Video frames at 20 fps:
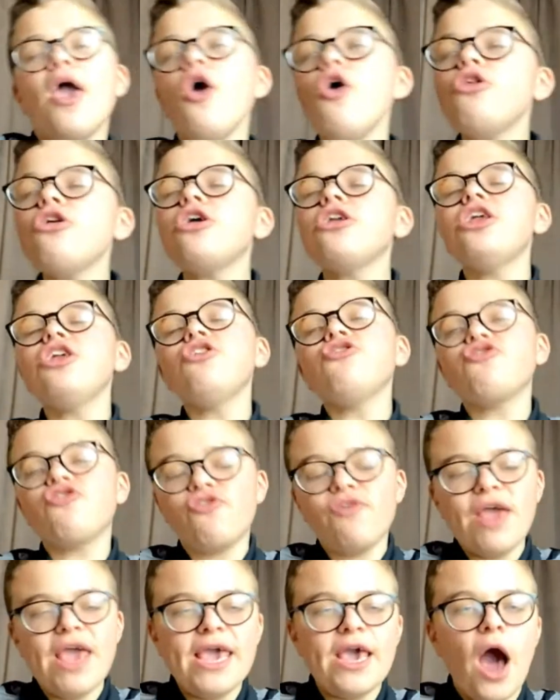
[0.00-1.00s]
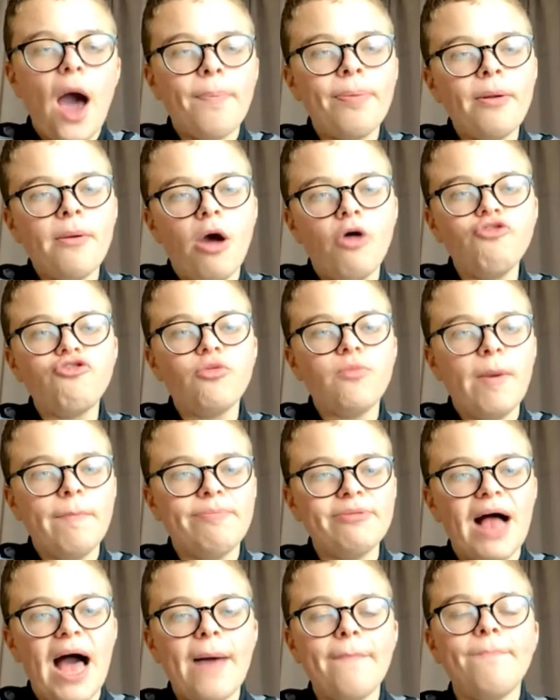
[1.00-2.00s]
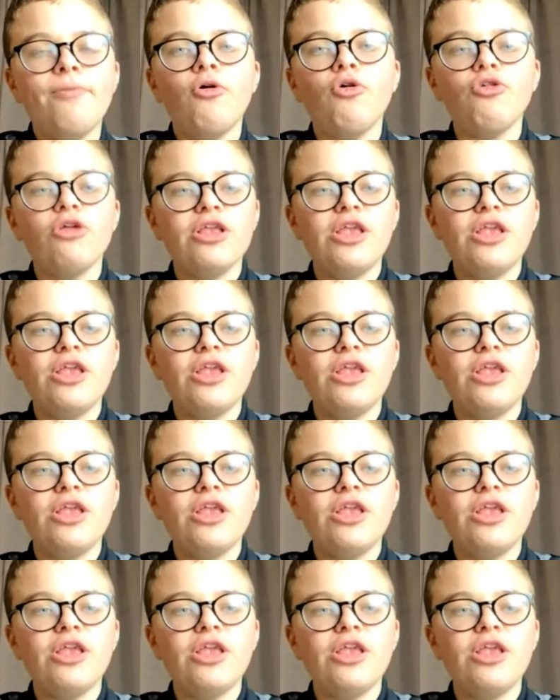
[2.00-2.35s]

early on in his career, he got a promotion with Blackpool,